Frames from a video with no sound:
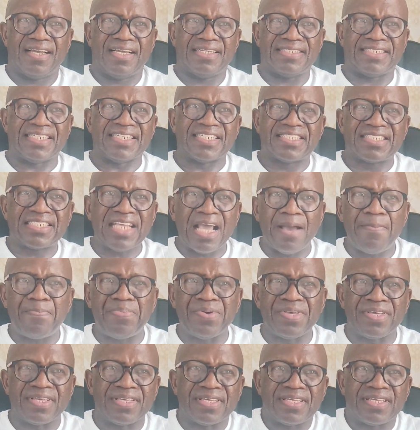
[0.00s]

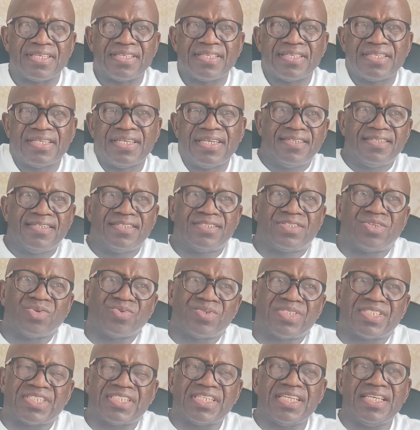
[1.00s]
disturbing to
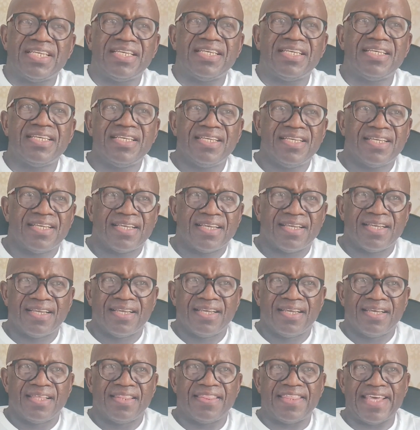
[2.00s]
see
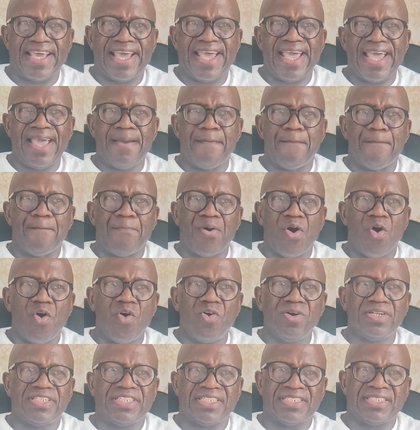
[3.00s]
the
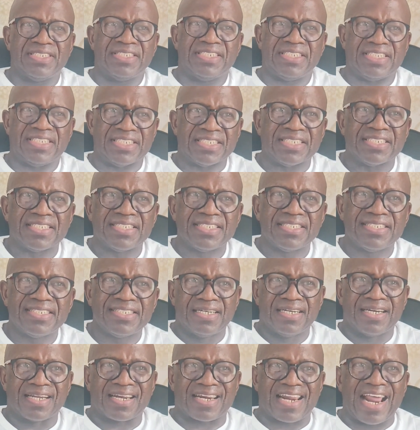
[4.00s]
emboldened
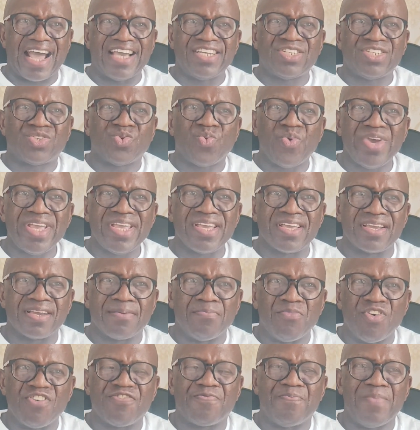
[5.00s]
right-wing
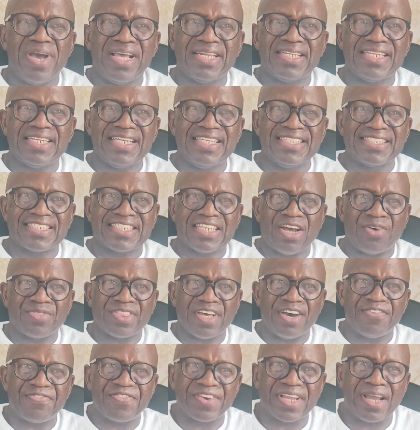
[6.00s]
movement in South
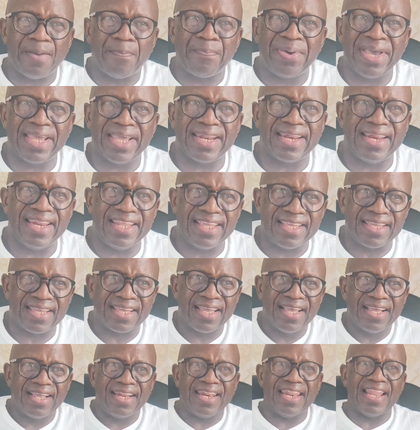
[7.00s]
Africa peddling
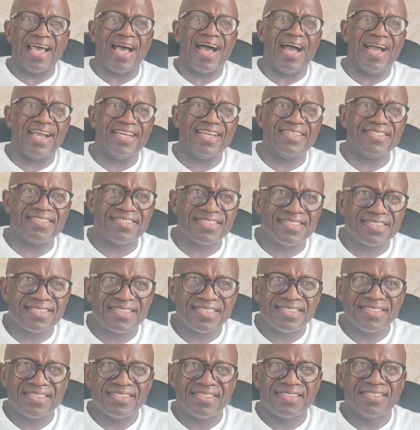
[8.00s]

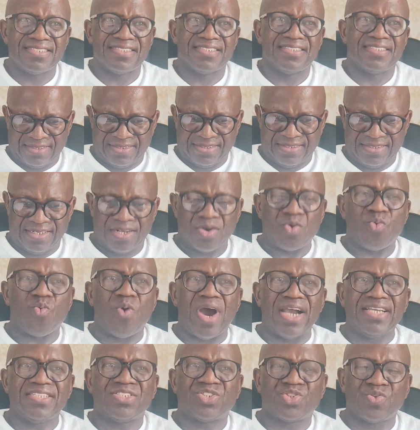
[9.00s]
lies,
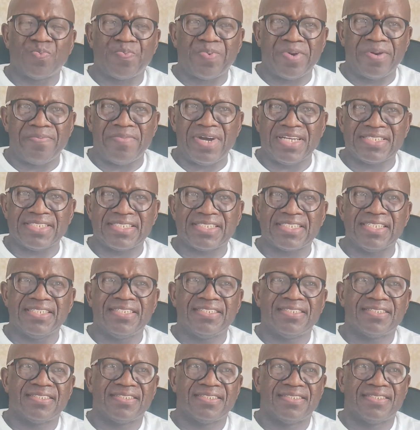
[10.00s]
white supremacy,